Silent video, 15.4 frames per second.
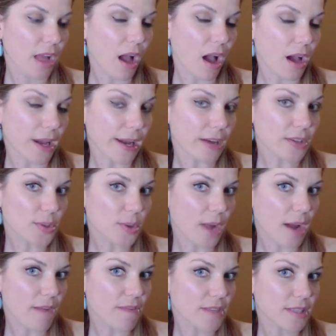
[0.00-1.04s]
I also
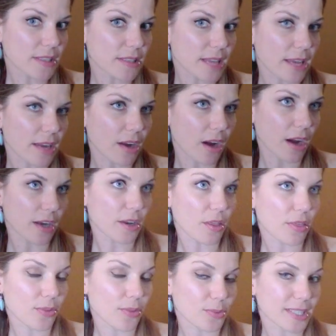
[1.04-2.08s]
have this set on
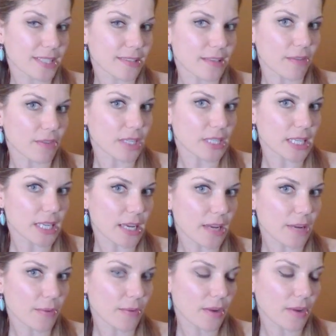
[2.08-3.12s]

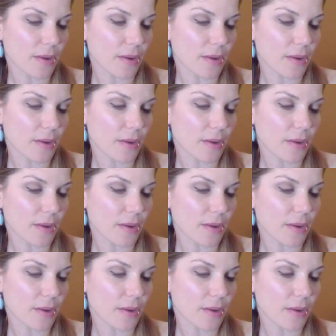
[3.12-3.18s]
370.